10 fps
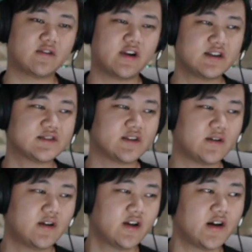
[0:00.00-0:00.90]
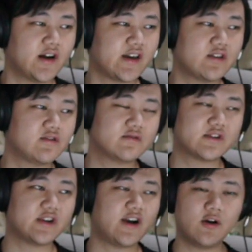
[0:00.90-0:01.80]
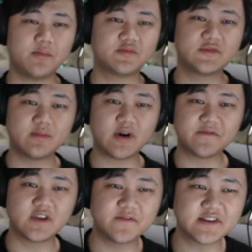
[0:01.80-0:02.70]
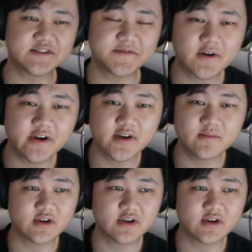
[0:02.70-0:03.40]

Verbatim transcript: right? So again, you could help debuff defenses for him.